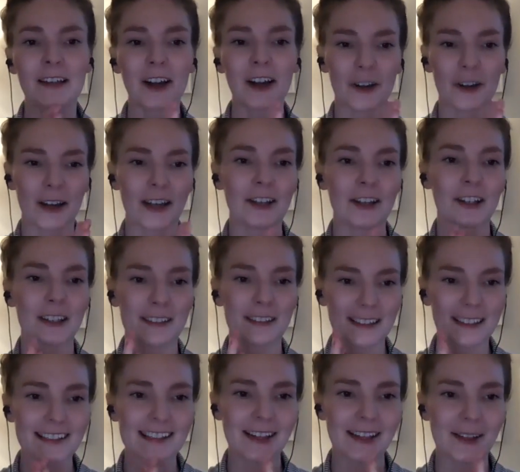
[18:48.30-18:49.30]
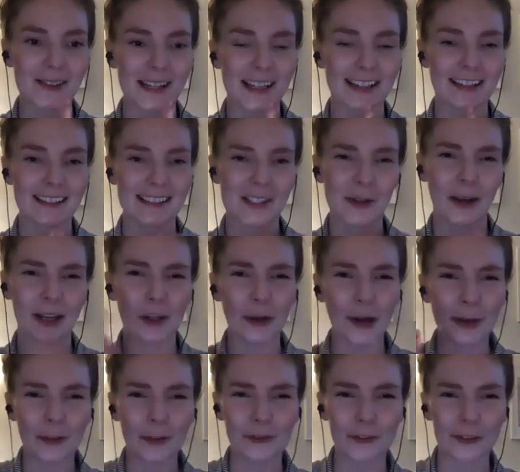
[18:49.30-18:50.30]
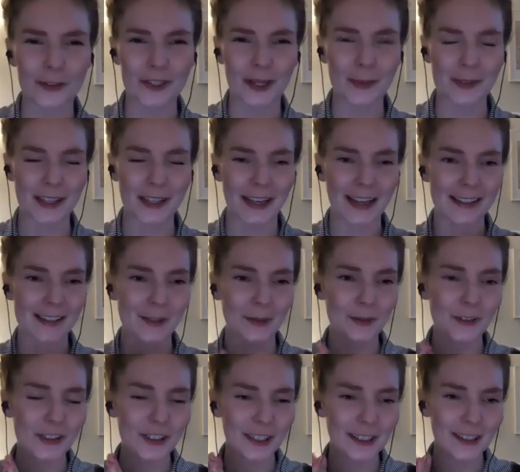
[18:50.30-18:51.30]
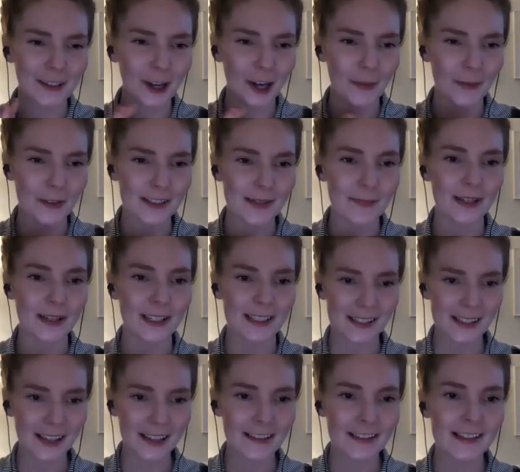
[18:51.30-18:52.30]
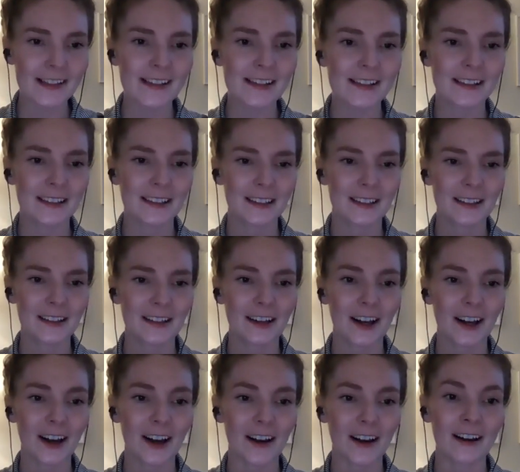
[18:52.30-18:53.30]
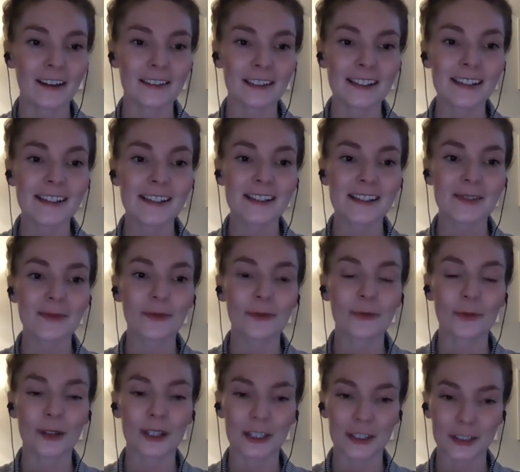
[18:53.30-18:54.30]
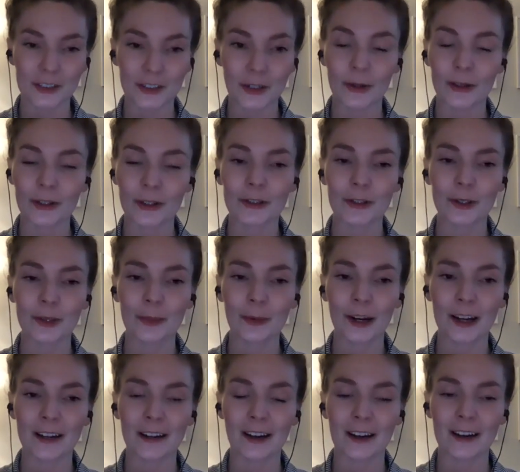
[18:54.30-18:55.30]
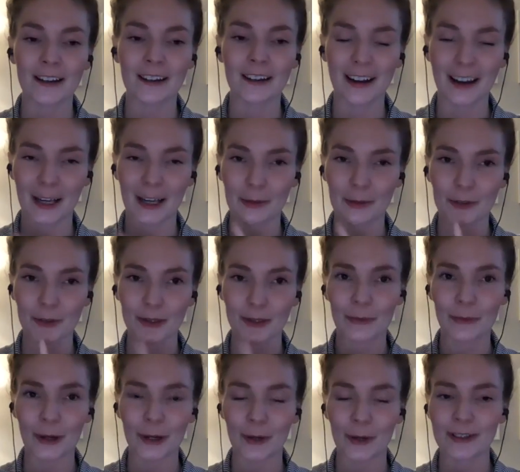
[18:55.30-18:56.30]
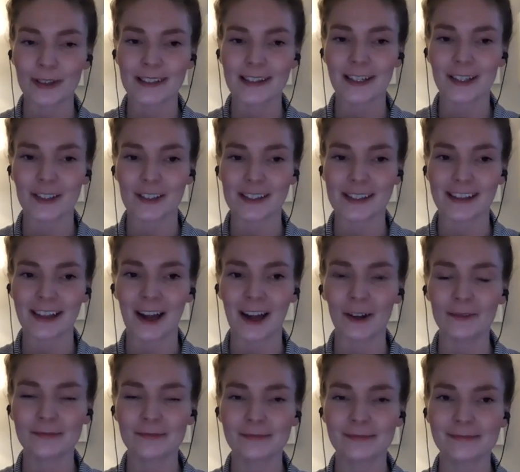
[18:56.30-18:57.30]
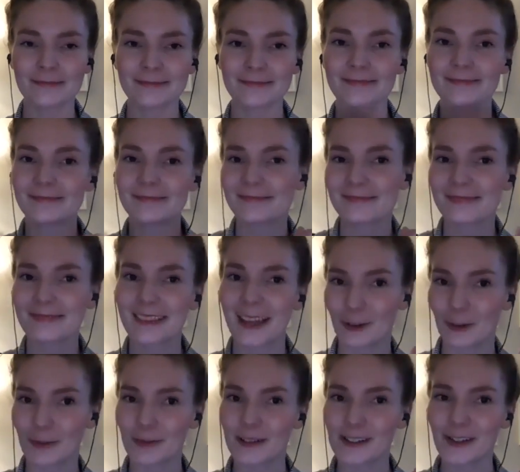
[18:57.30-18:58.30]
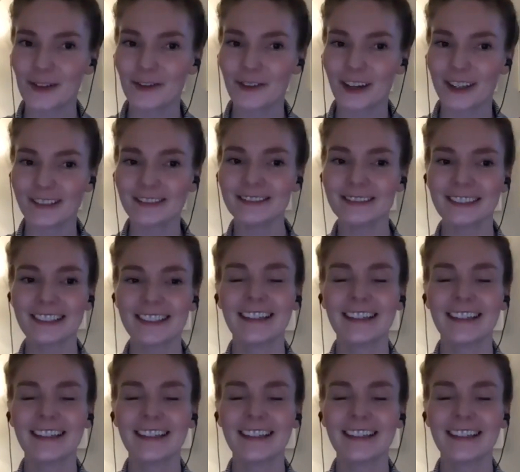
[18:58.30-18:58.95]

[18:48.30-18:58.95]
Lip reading: Okay, good. It sounds like, so I know I'm a few steps ahead, so I'm just checking comments. Makes sense. Elise, we could totally do a brand audit. I am doing one-on-one sessions now. That would be so fun.